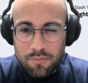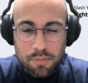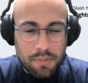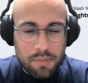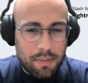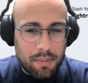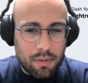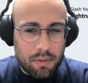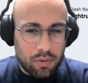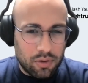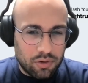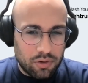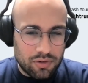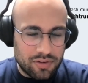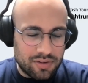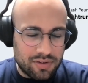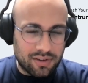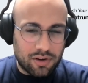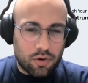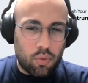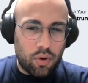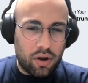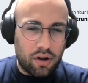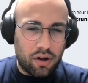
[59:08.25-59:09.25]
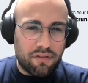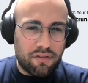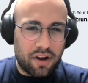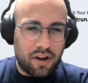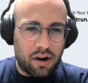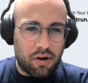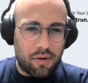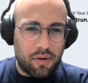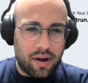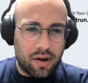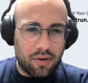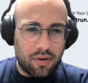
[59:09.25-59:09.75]
Maybe we'll do just a quick
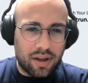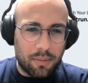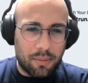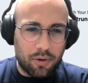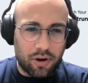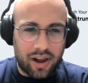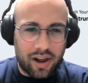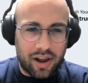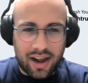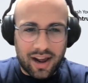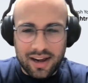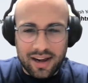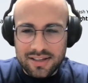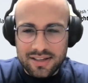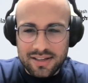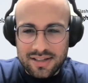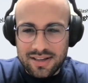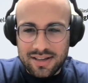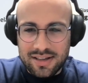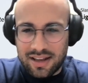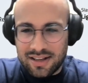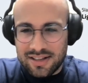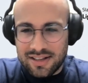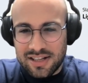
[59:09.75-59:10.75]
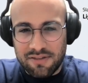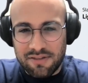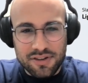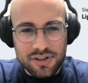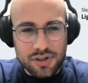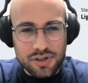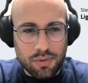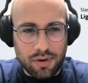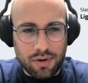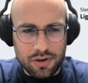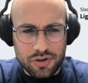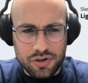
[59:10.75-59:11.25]
fire round. I'm going to ask
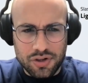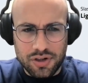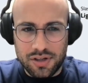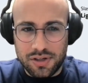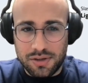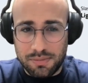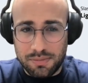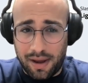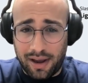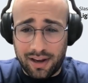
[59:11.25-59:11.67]
Steven's questions.